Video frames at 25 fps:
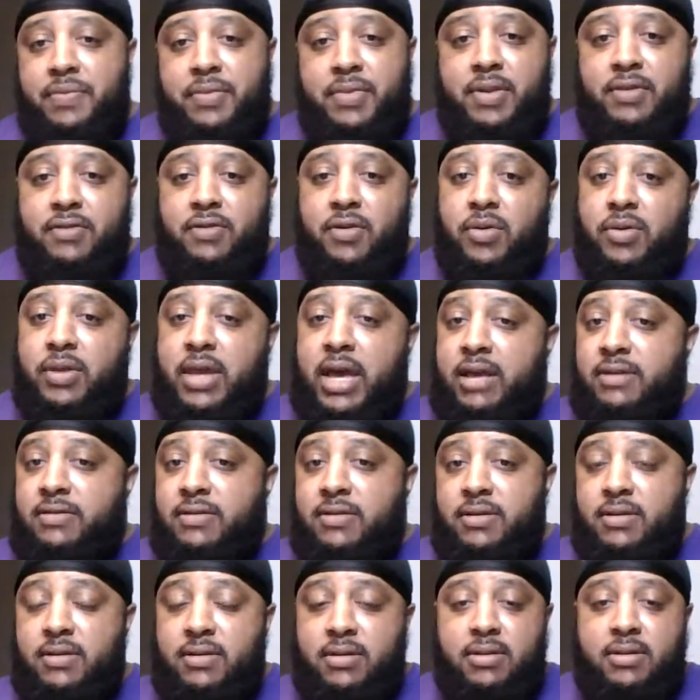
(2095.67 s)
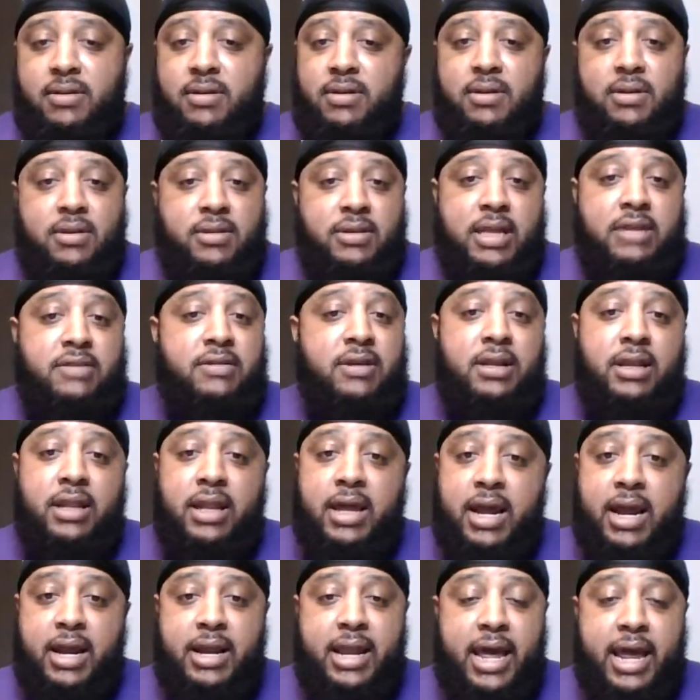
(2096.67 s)
so that's
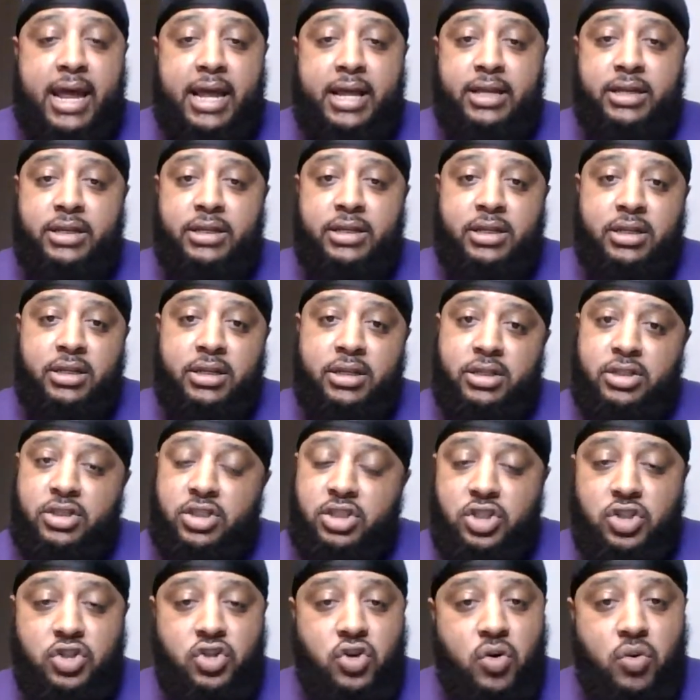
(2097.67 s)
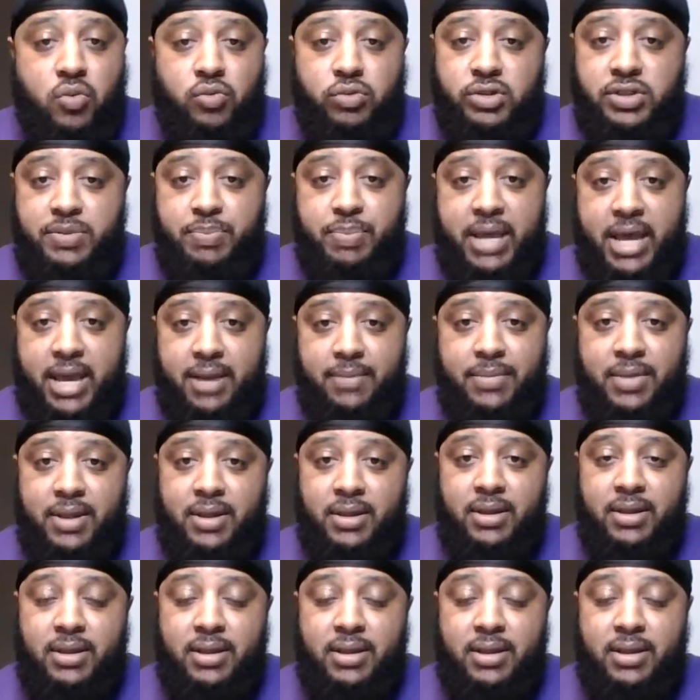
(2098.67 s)
clear that she don't respect me.